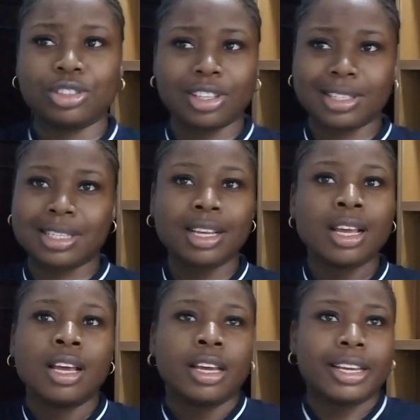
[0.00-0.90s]
just
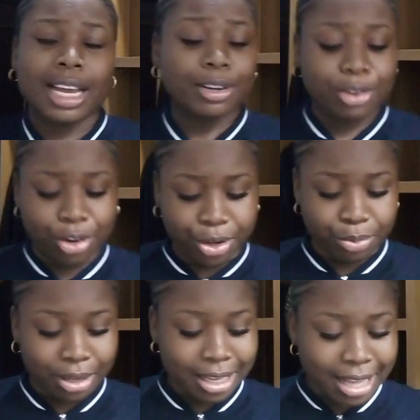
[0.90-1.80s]
get
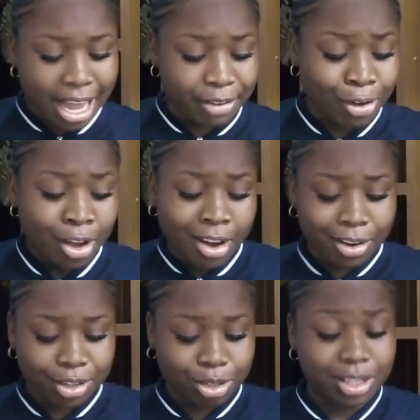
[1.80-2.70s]
going with life.
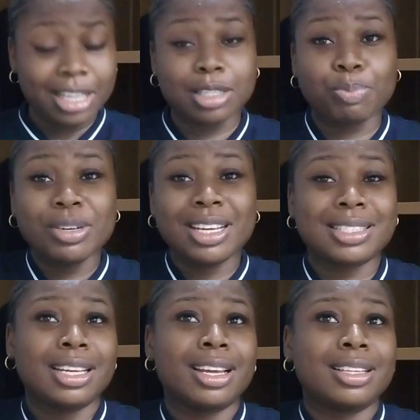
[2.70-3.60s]
Also, there's
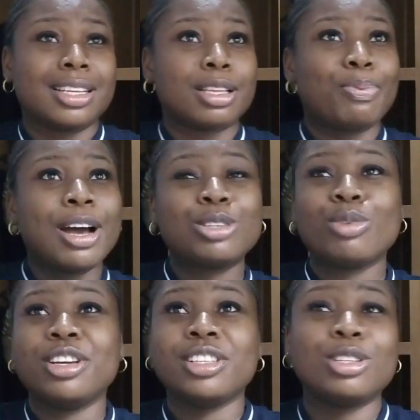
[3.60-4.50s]
a part
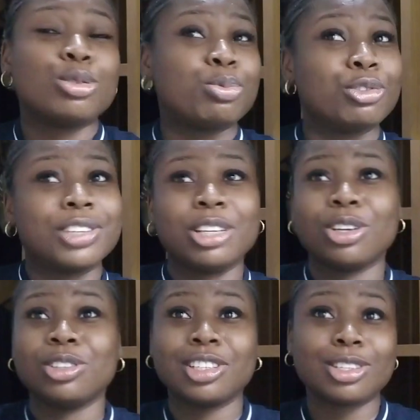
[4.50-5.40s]
where you need to prove that
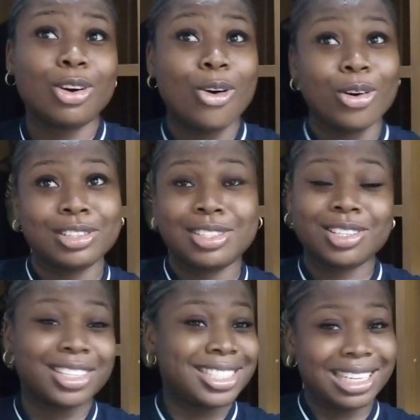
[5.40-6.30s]
you're not
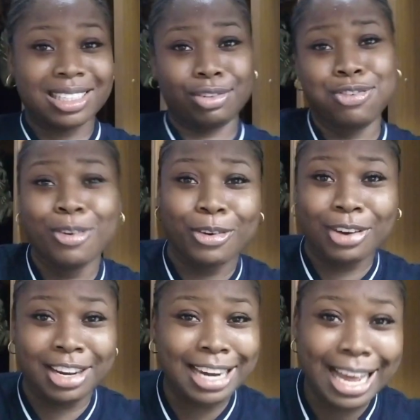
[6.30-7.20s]

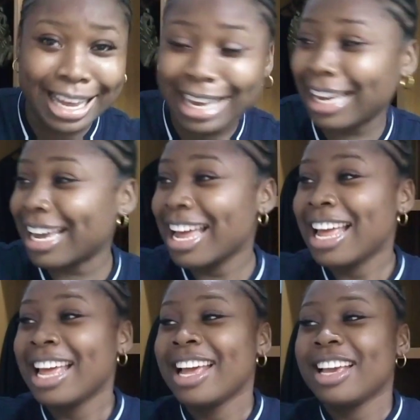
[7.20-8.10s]
unsuccessful. Like,
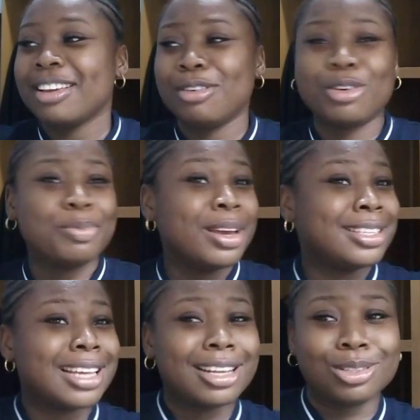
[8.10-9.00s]
you
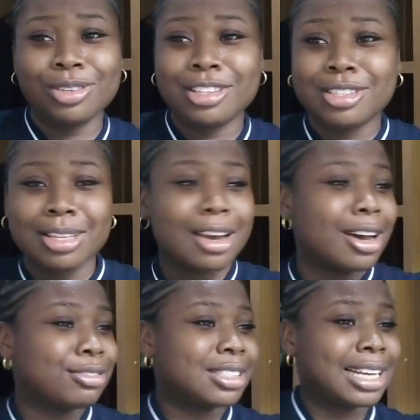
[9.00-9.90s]
might start doing
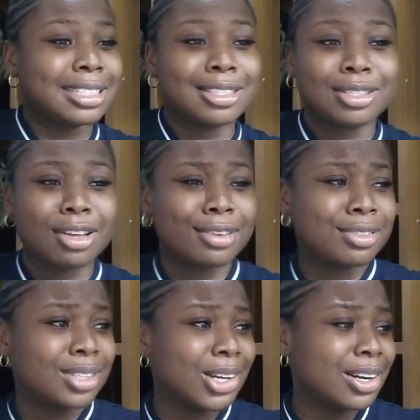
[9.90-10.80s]
stuff, getting
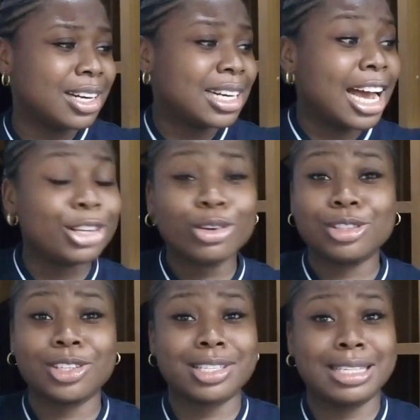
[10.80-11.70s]
stuff done, and
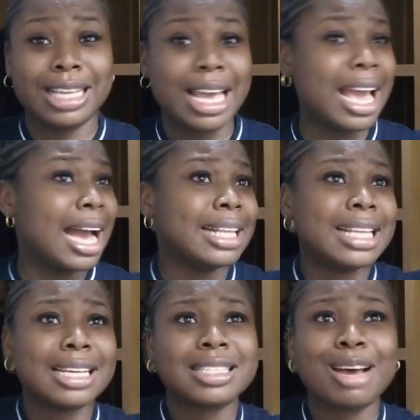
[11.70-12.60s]
you're just there,
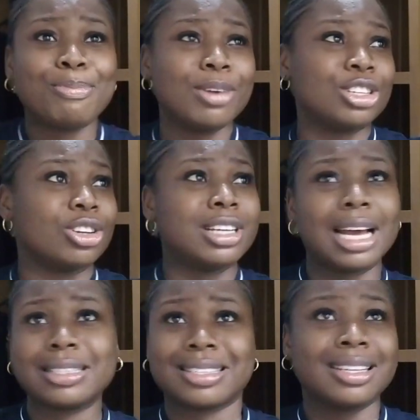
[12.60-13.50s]
and there's that pressure
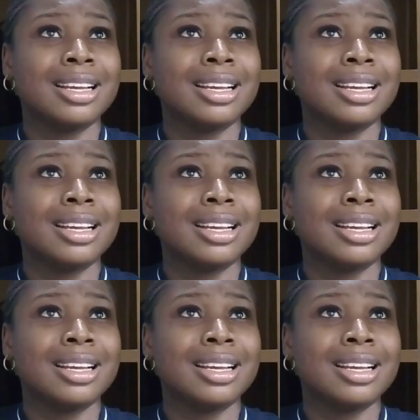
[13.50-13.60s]
that